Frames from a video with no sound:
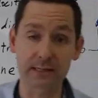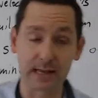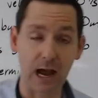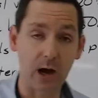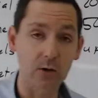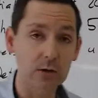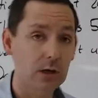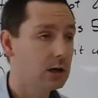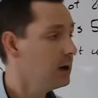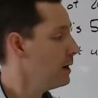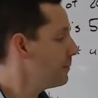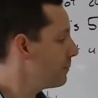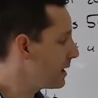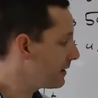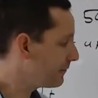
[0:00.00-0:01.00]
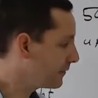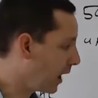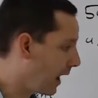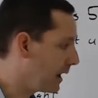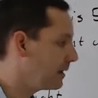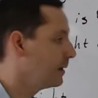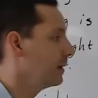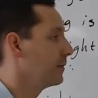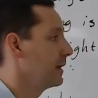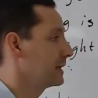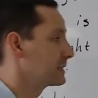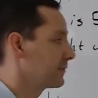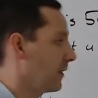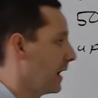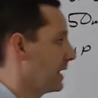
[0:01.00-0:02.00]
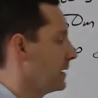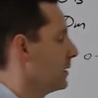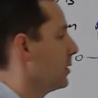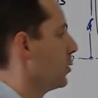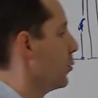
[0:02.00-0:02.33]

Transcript: out, but if not, that's fine.